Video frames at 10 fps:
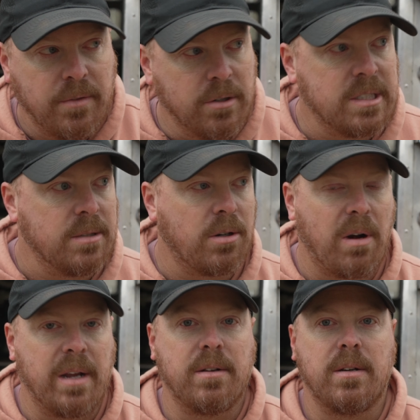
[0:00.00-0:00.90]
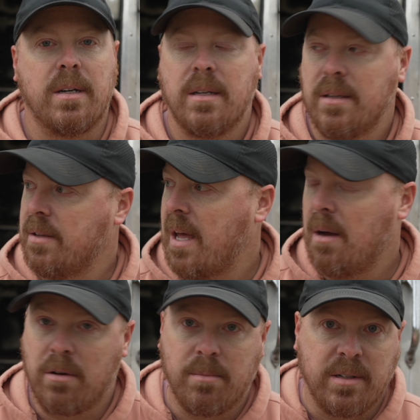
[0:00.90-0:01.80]
using the grinder,
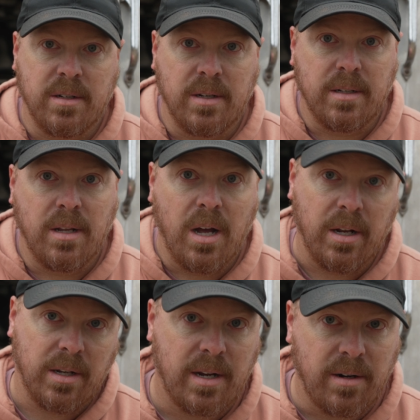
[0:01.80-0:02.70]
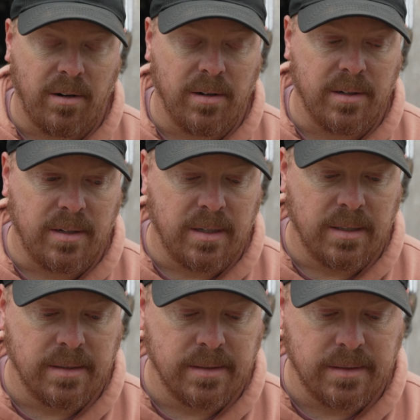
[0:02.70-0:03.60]
that would have been done a lot earlier.
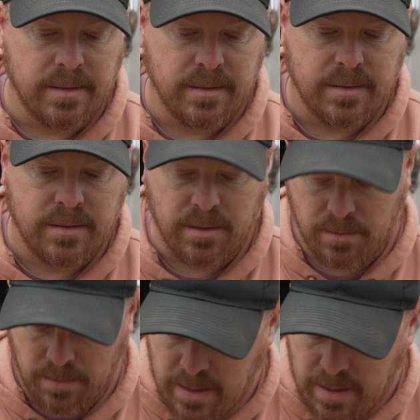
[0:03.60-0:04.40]
So